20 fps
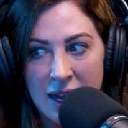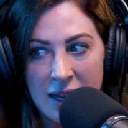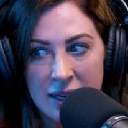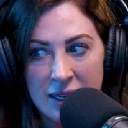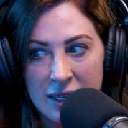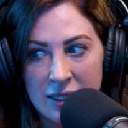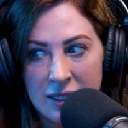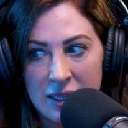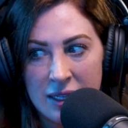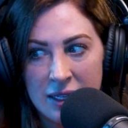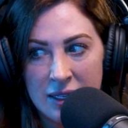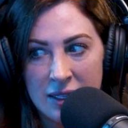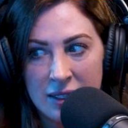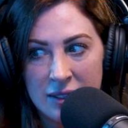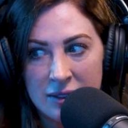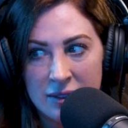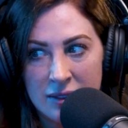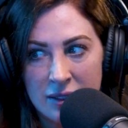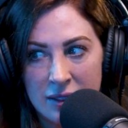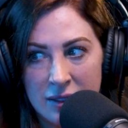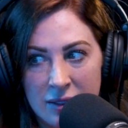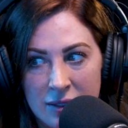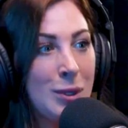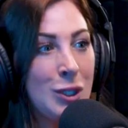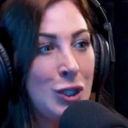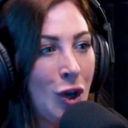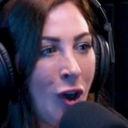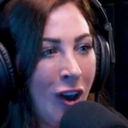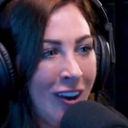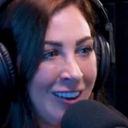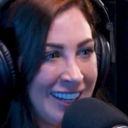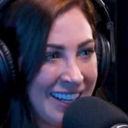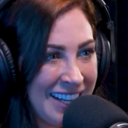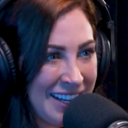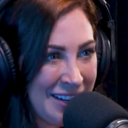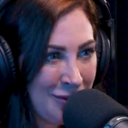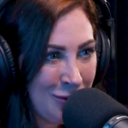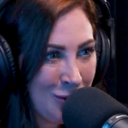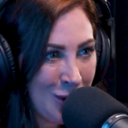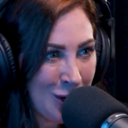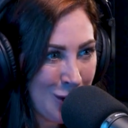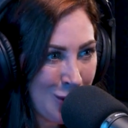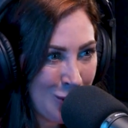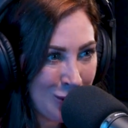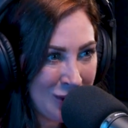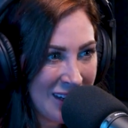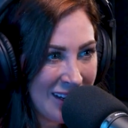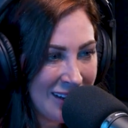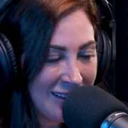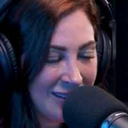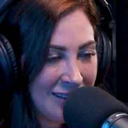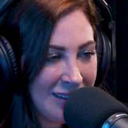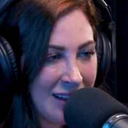cladding is the majority of what goes in,